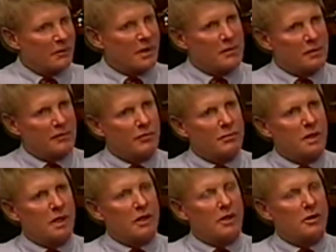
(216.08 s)
coming from
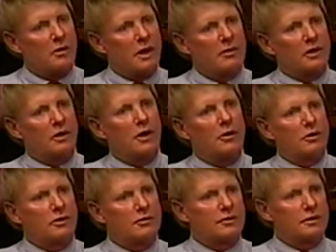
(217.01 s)
me to you, having
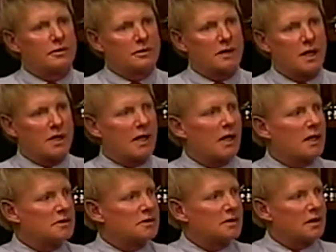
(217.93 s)
known you for
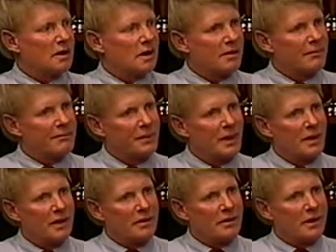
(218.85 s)
decades,
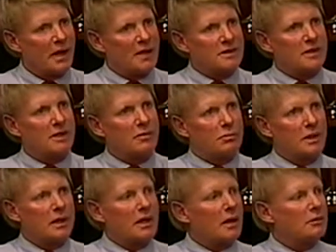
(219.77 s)
the idea of
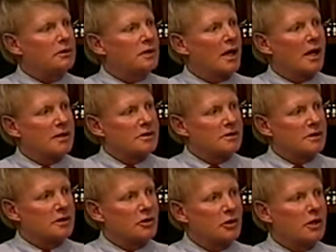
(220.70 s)
being able to
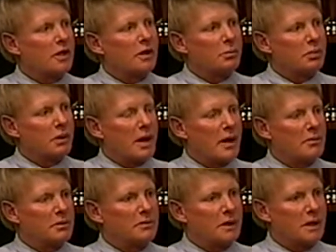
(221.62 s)
honestly look at a
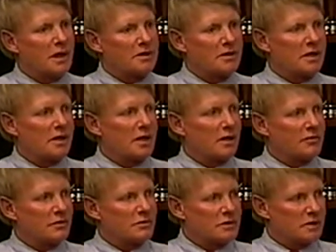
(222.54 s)
problem, and I say that
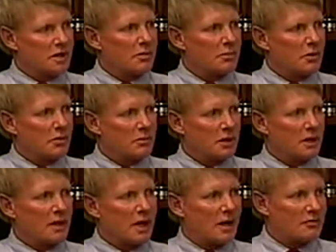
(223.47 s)
from the standpoint of
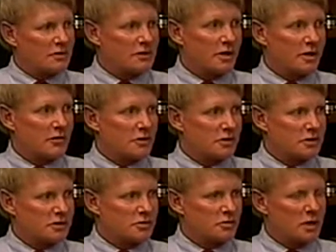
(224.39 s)
being an adversary of
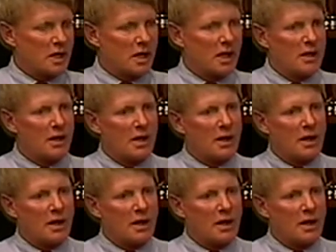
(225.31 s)
yours as well,